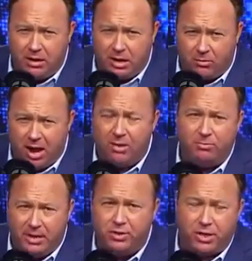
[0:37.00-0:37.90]
come right in with
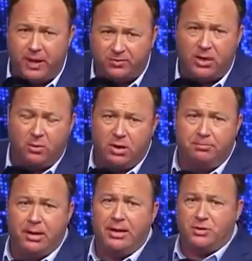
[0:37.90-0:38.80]
me and Joe. That's what I wanted
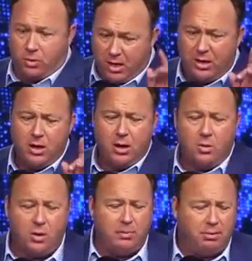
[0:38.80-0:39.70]
played. So we're
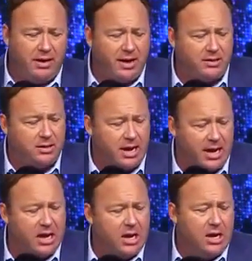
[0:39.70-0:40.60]
gonna play that today.
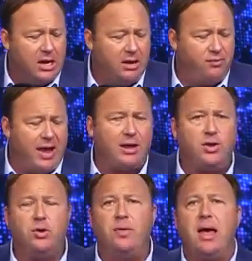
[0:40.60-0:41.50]
In fact,
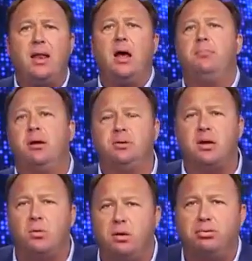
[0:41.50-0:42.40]
cue that up because
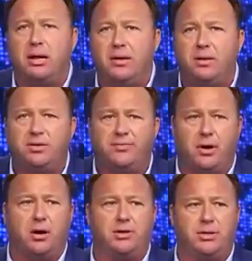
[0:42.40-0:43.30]
I want to play this
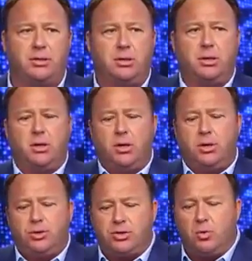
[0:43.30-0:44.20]
first
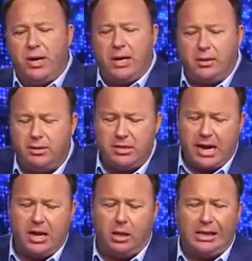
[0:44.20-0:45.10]
so we can
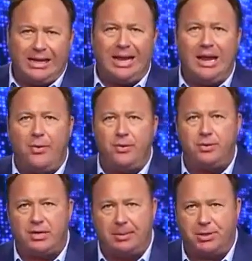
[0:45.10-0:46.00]
detail again how the
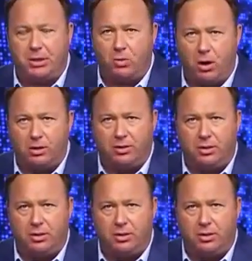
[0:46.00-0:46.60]
deception works.